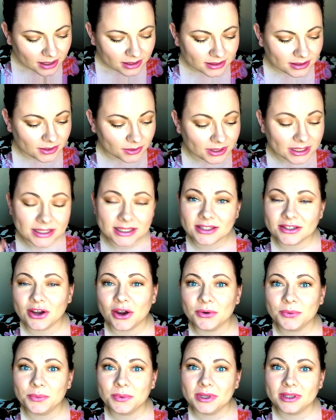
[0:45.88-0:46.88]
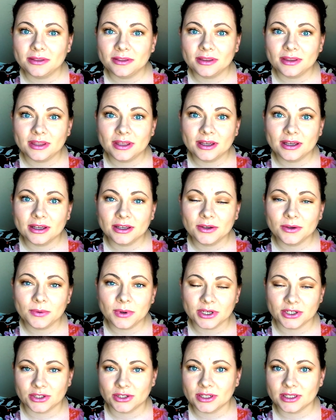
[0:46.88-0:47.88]
So let's start with the
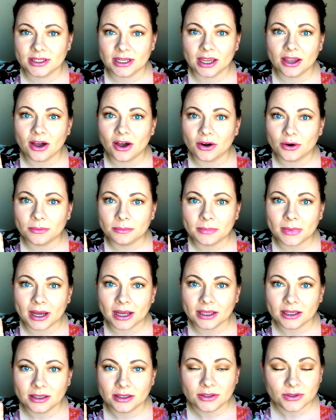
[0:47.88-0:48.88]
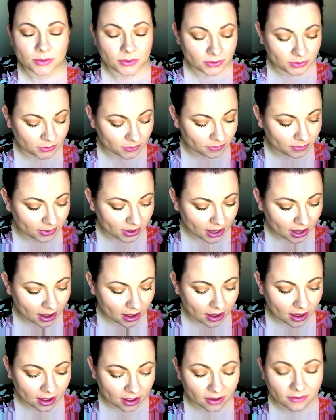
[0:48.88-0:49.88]
questions I got on my YouTube
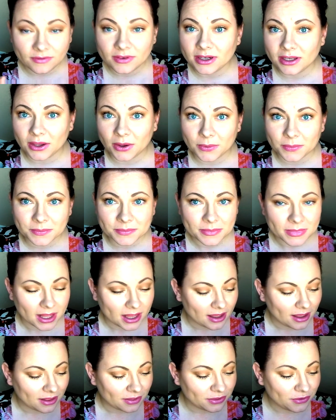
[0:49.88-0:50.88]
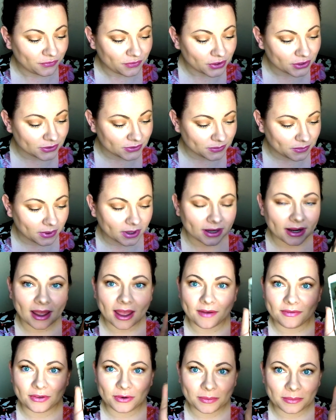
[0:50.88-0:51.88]
uh, video. The first one, I
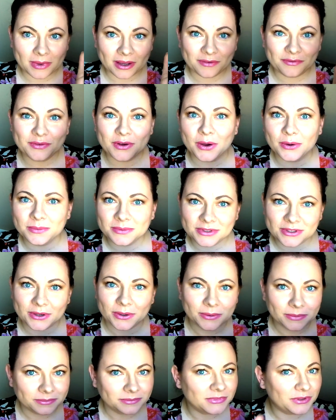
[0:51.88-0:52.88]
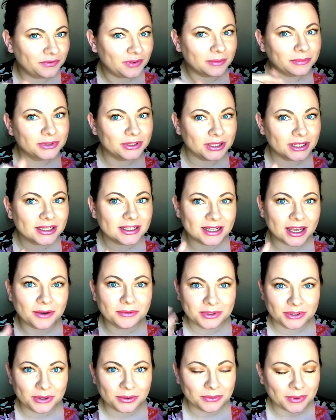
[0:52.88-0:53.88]
have it on my phone, so if I'm looking
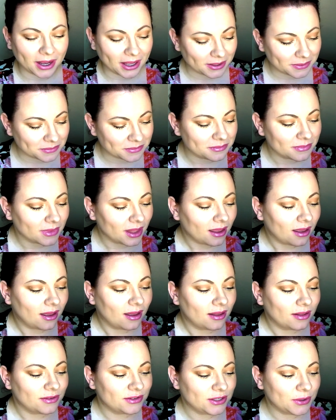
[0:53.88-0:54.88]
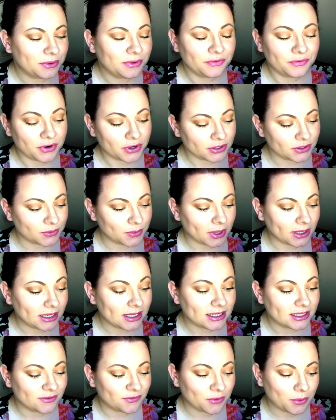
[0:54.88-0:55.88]
down, you know why. So the first one
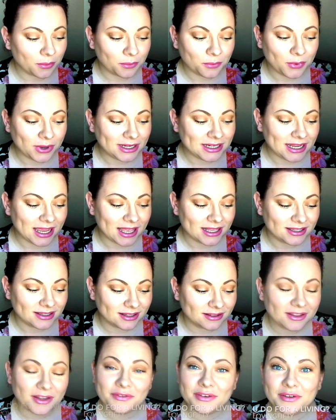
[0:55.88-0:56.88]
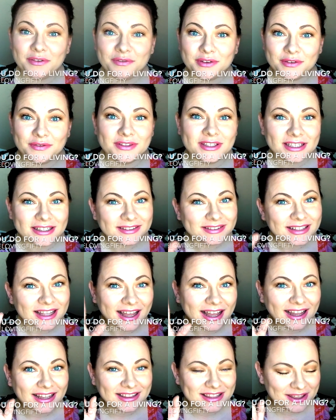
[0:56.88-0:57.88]
is from Wendy Esther Loving 50.
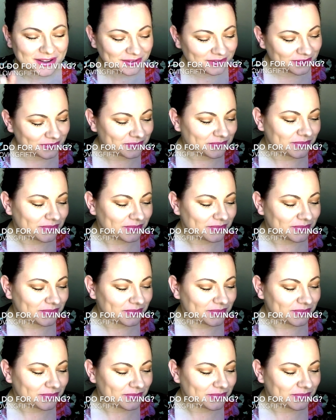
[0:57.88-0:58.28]
Hi, love.